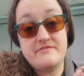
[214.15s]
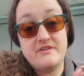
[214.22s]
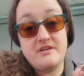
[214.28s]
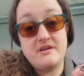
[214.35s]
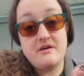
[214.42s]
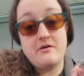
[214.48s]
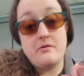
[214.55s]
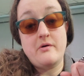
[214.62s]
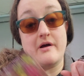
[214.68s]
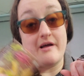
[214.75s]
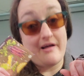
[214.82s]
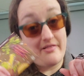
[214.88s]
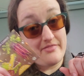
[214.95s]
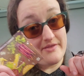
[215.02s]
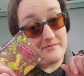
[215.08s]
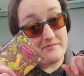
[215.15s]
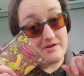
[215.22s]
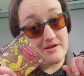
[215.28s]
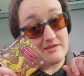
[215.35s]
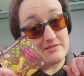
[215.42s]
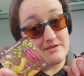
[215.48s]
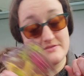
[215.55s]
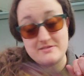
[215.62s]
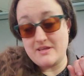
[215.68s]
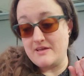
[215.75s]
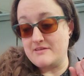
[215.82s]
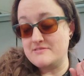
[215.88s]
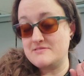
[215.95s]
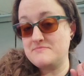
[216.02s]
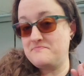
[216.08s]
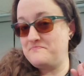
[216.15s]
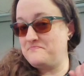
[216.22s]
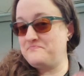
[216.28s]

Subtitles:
video. And then we got these guys.